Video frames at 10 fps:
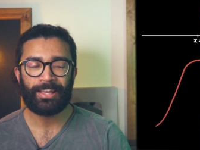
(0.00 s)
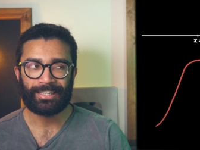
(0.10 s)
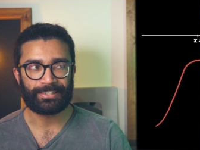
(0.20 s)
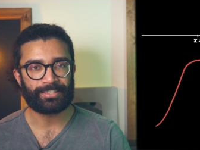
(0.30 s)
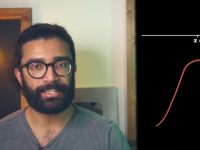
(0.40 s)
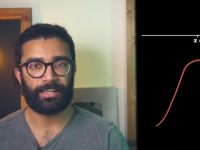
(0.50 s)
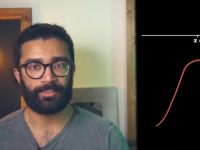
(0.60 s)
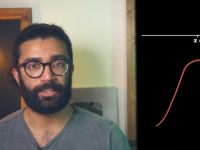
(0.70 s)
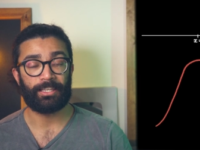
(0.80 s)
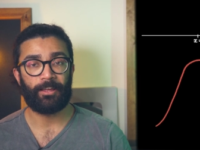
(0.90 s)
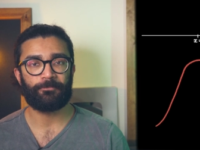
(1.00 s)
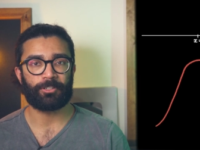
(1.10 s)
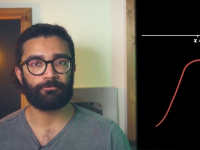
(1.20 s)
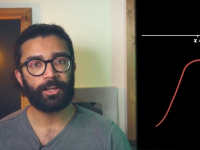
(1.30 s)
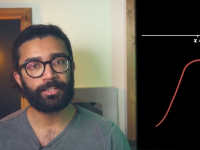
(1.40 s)
in this case, left
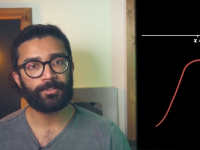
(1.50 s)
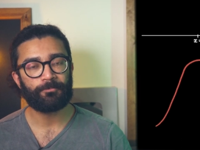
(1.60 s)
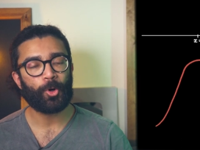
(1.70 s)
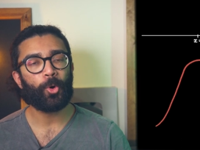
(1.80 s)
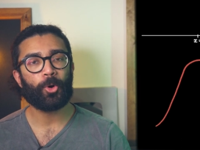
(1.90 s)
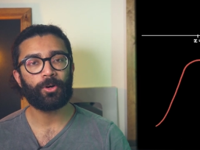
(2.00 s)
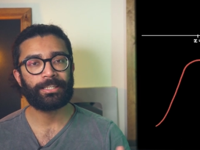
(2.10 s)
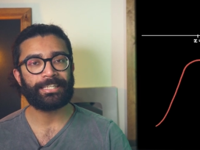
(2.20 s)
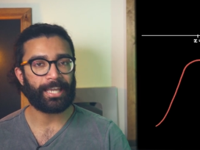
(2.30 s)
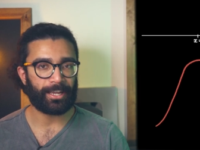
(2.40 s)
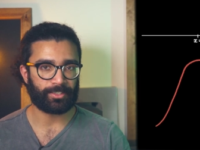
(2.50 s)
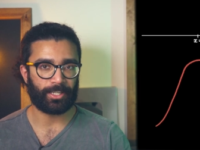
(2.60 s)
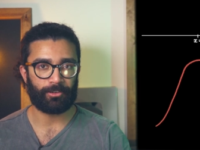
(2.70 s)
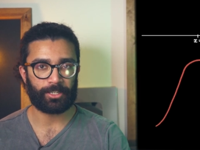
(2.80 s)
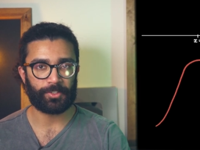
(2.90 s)
to right, or the x
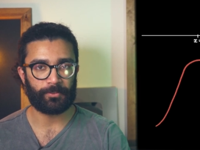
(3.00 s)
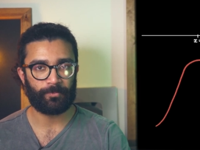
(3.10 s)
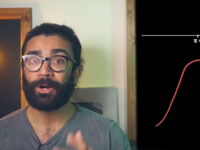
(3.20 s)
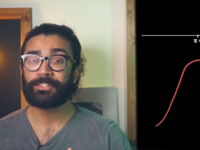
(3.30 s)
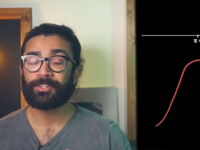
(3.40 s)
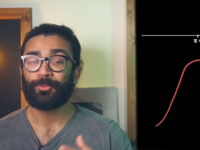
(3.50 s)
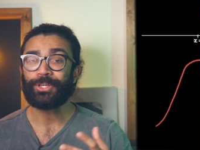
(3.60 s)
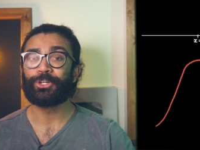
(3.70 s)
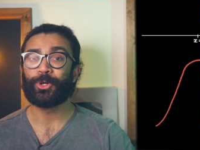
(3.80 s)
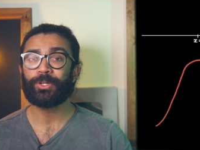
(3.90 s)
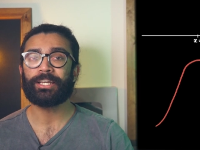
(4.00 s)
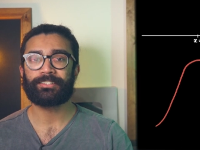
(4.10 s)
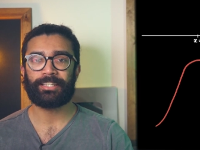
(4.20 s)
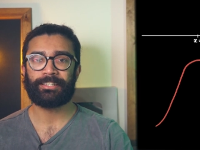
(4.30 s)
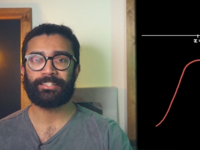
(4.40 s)
direction. But we could
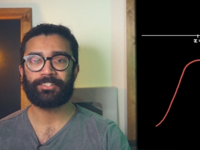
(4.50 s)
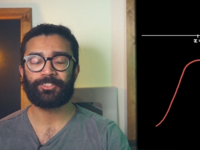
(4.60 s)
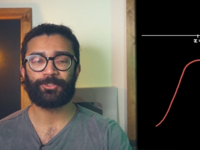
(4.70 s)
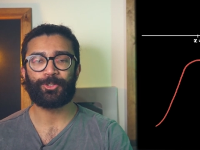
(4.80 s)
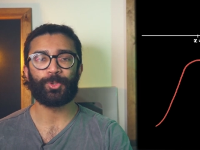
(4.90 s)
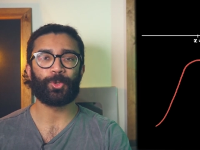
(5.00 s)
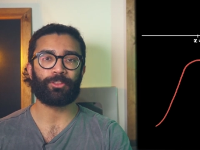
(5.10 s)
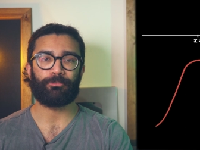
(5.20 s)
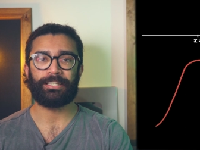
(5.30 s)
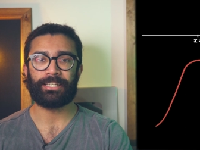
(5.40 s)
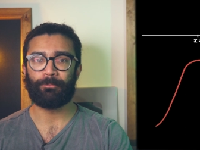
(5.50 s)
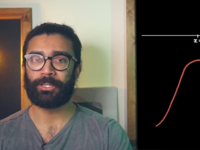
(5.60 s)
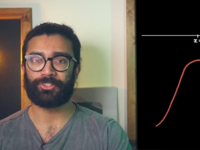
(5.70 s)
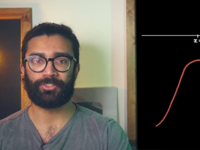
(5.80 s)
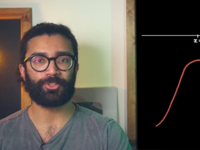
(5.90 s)
extend this to two or three
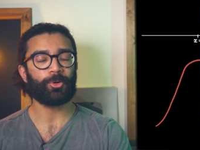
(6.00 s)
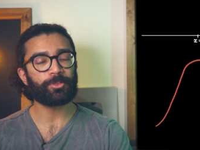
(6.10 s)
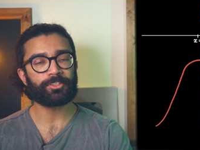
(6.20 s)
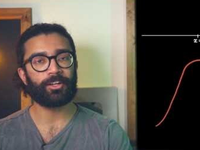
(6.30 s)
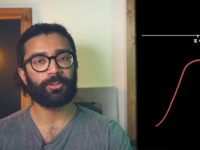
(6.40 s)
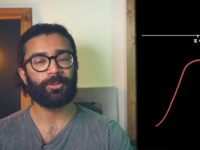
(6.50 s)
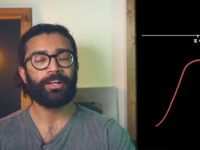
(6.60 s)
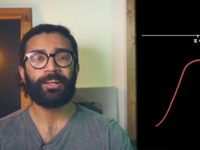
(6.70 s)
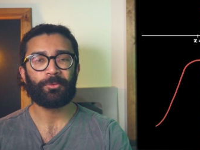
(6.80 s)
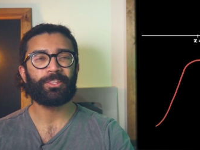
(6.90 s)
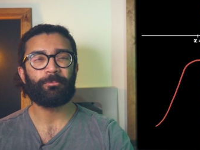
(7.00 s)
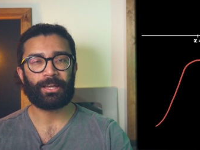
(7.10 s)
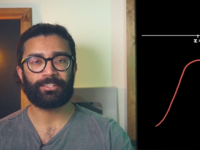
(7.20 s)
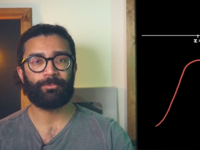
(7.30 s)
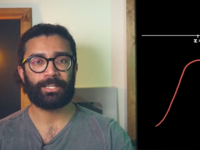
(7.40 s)
dimensions also, with the
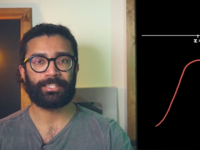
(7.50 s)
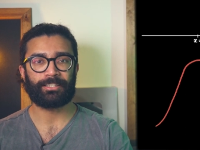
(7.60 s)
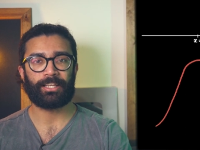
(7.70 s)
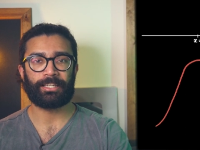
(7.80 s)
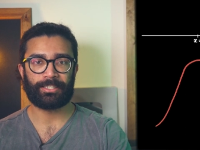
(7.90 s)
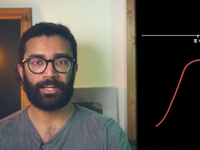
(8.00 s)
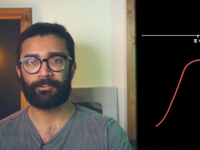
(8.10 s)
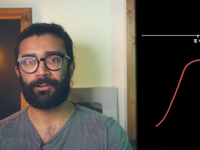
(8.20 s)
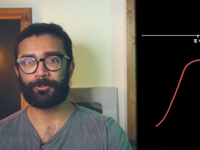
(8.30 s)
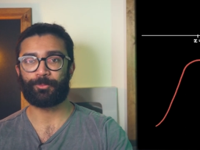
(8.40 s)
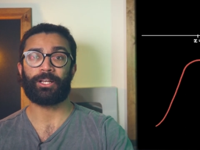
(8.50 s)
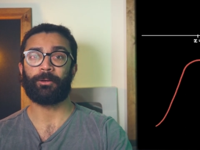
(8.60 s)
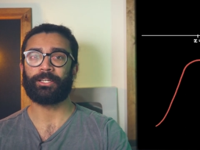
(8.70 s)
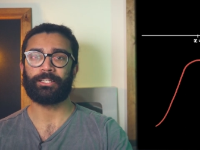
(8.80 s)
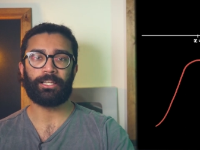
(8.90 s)
mathematics and diagrams
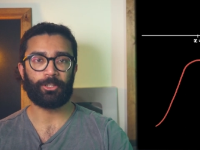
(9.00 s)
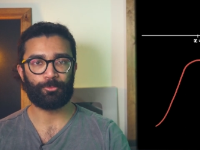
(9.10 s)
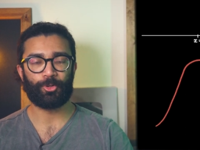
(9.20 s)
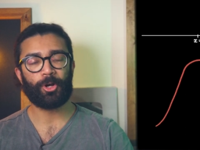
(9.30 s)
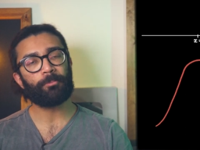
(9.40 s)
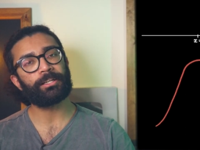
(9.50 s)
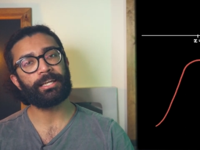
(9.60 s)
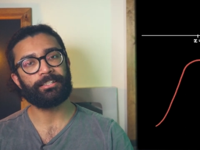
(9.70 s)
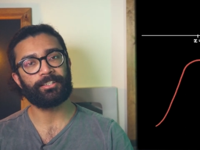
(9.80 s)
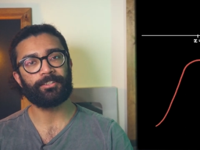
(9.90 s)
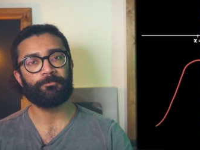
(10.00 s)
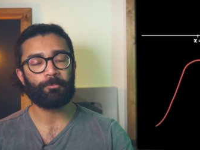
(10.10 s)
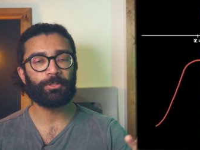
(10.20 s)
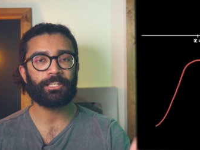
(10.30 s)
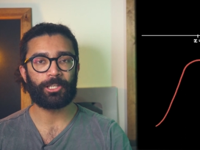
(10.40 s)
becoming a little more complicated,
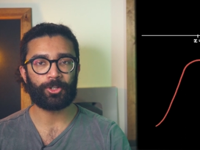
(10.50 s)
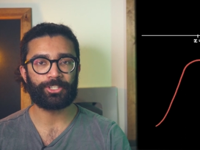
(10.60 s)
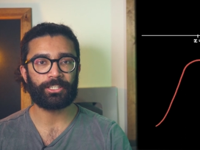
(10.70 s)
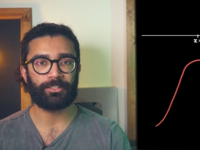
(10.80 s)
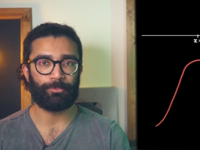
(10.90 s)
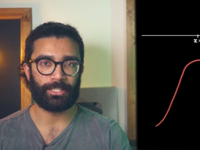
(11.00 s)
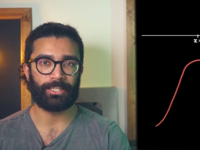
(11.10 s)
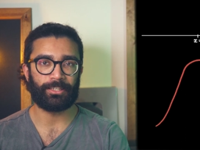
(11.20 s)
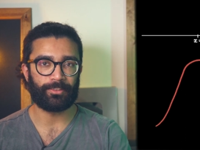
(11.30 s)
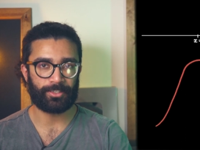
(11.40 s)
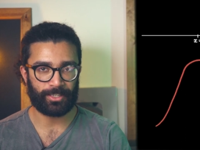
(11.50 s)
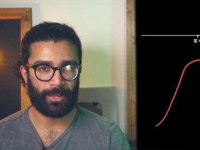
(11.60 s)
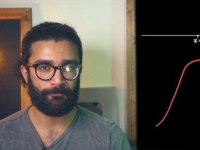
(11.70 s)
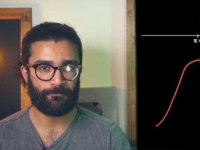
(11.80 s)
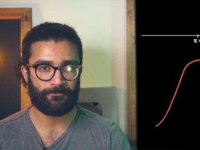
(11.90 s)
but the logic being the
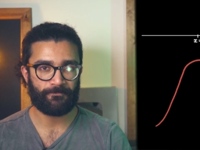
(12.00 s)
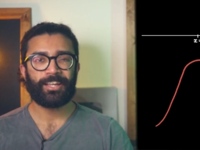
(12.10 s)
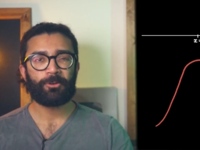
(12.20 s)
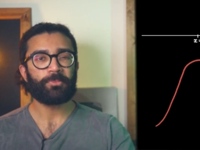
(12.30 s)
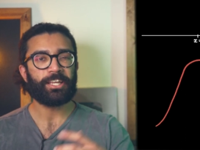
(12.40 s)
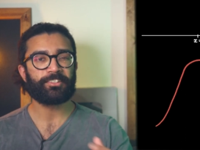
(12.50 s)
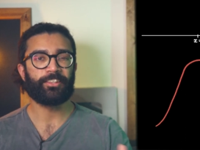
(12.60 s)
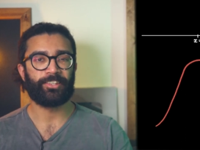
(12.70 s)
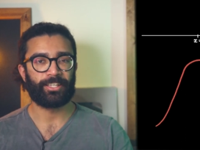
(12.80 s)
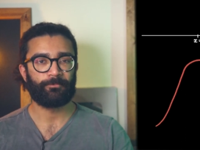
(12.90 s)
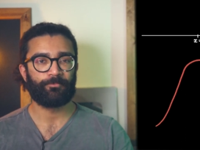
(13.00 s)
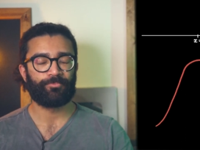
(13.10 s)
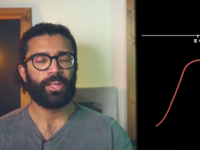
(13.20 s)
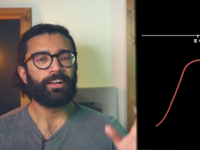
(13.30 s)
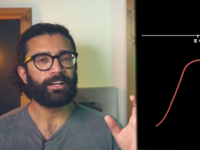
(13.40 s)
same. Now, here's the thing.
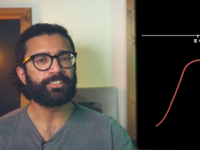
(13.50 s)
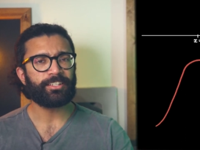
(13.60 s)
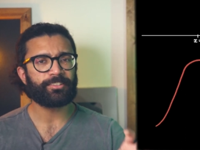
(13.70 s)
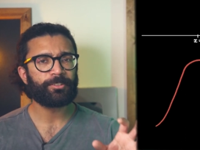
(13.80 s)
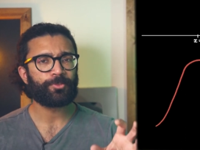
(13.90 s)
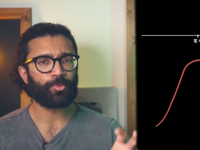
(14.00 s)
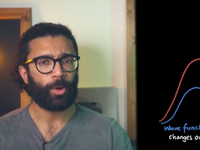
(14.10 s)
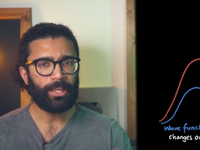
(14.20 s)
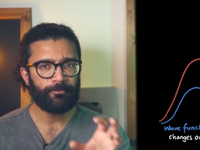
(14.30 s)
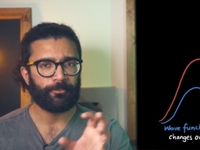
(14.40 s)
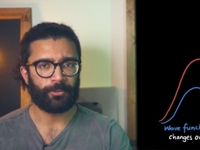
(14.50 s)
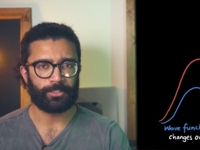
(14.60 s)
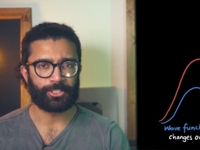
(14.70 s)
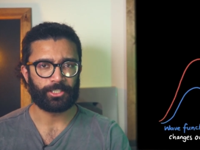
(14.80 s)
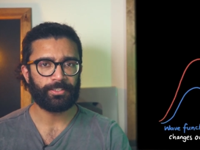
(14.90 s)
A system's wave
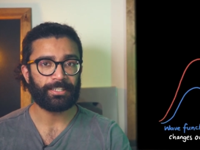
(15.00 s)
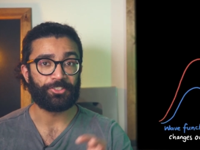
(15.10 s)
function